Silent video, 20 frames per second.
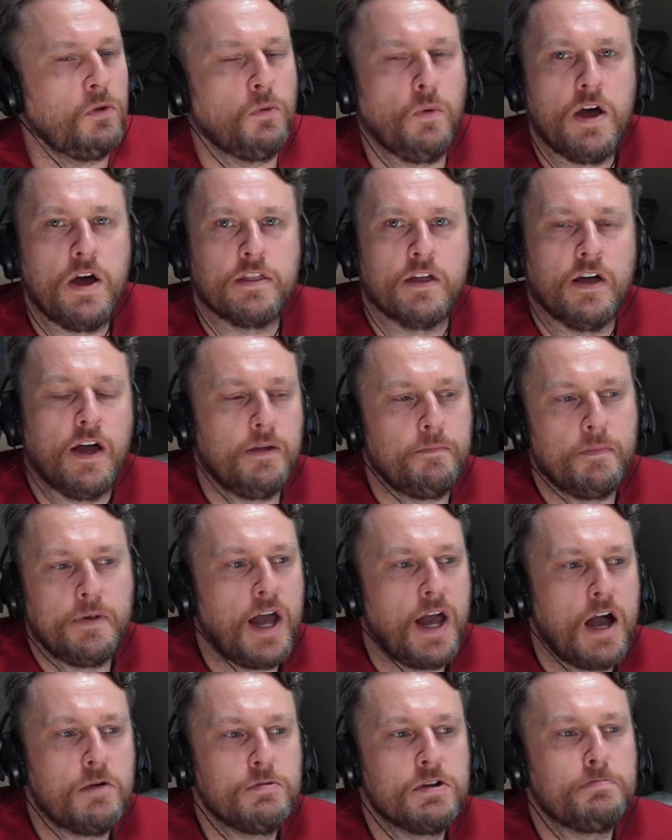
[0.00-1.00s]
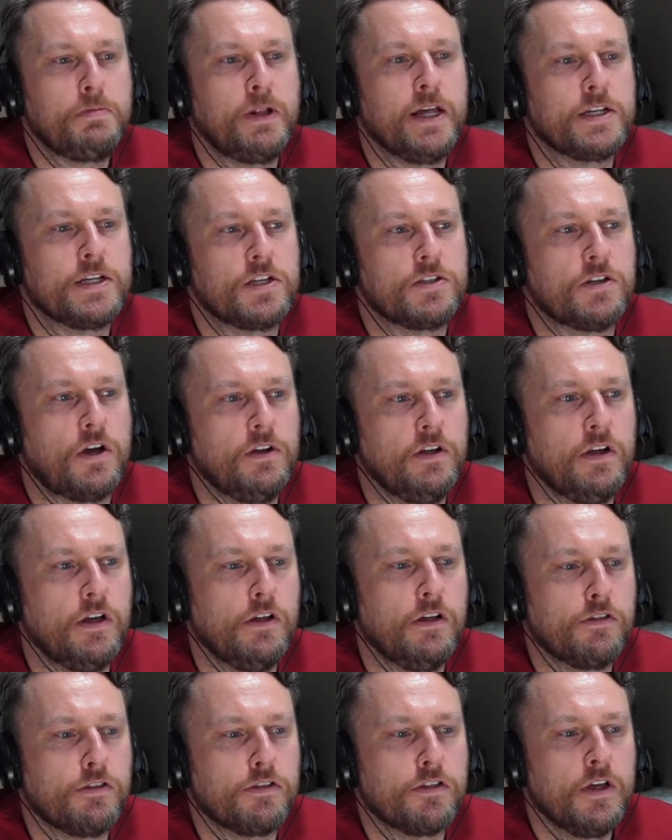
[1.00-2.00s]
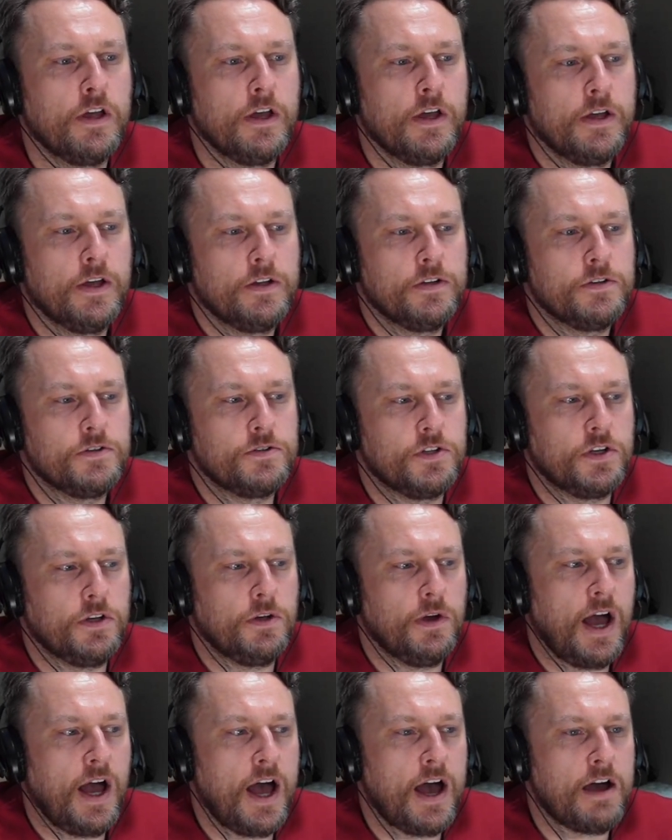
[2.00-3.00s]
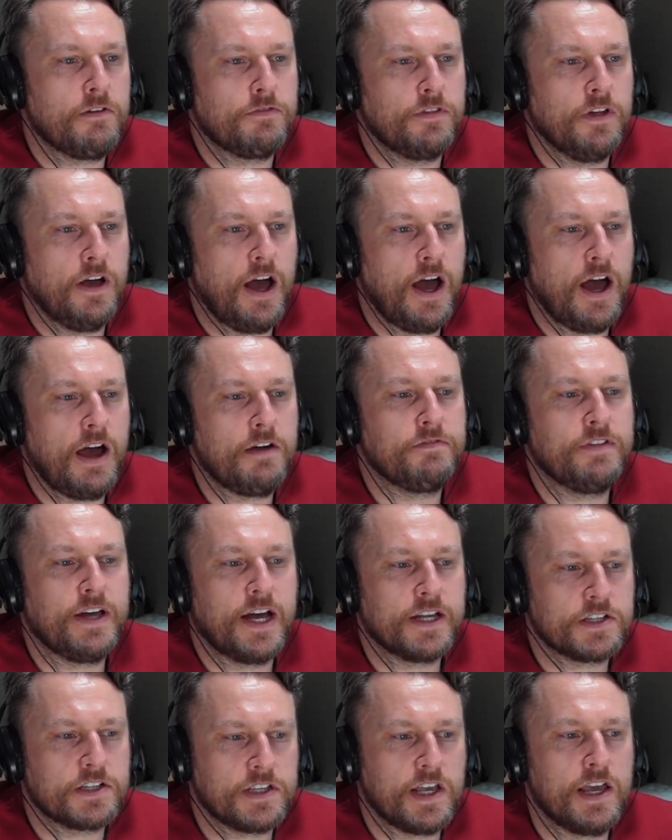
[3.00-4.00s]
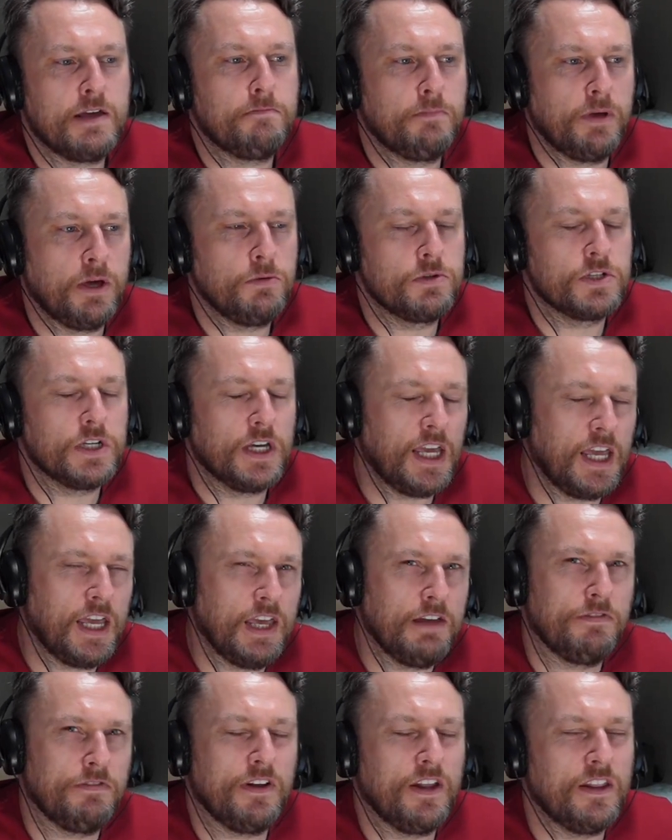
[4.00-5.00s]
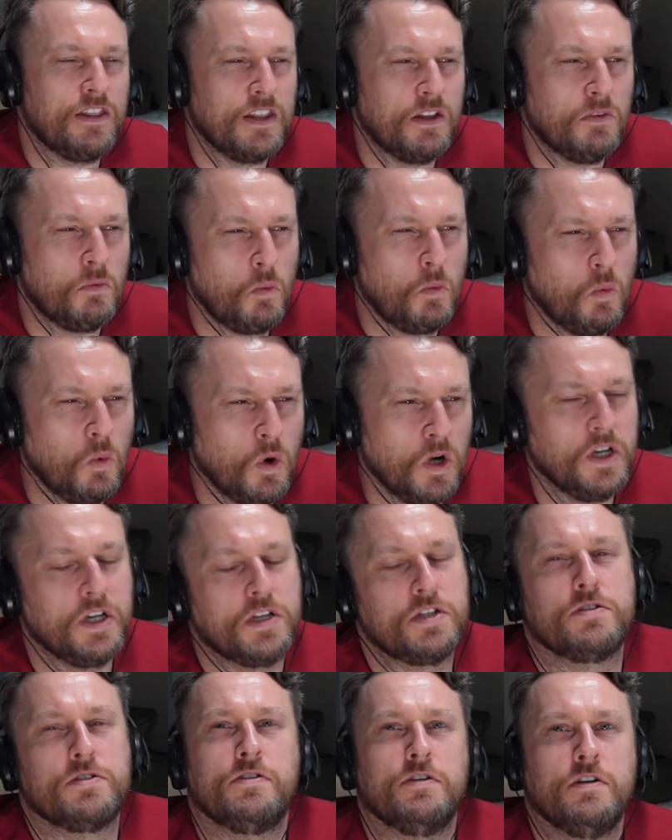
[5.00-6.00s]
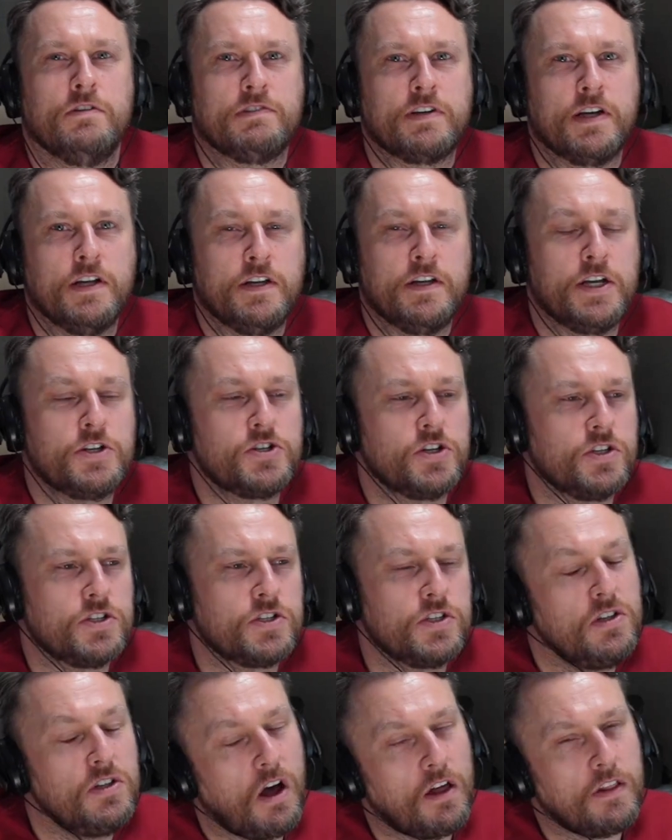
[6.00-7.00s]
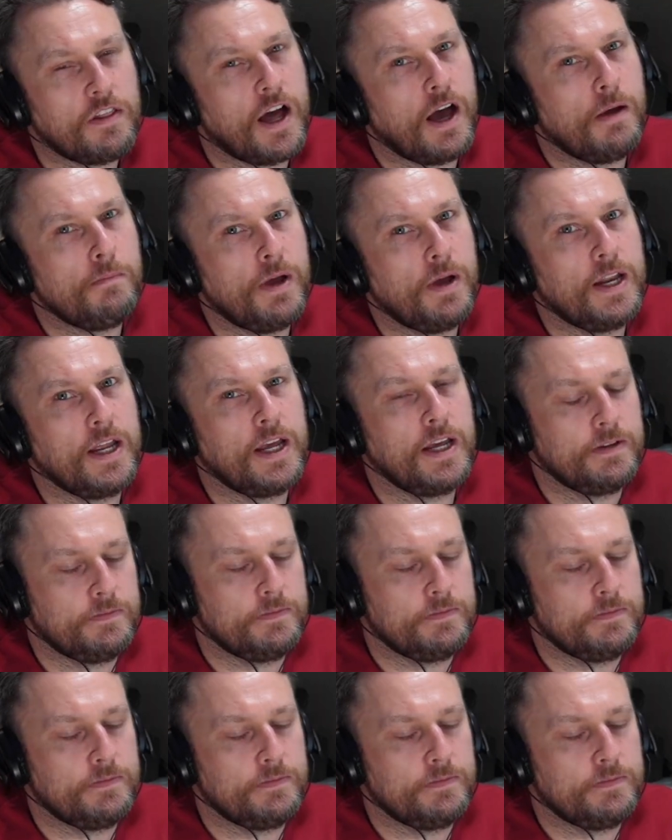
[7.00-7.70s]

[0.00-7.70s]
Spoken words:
weather. I mean, how many places on earth do you have that same beauty even in the worst of conditions? Not that many.